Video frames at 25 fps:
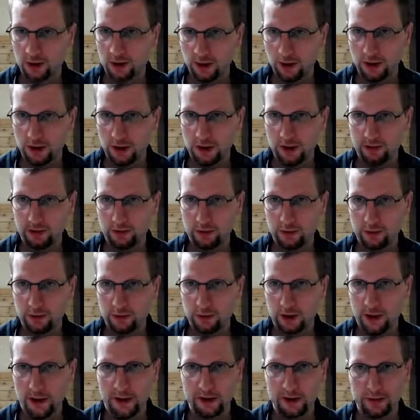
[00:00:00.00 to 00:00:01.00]
And then we'll do
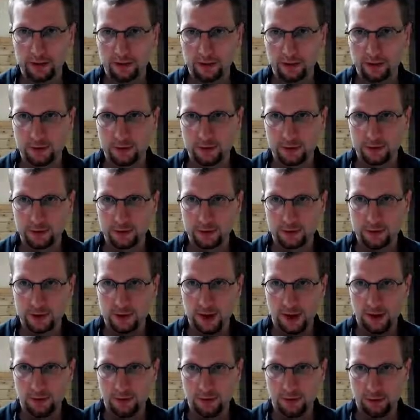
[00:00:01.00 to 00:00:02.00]
icon.
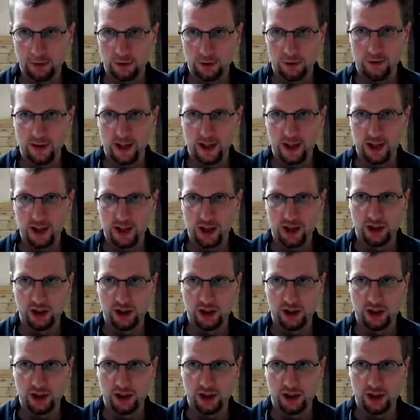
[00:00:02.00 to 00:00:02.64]
We'll do trash.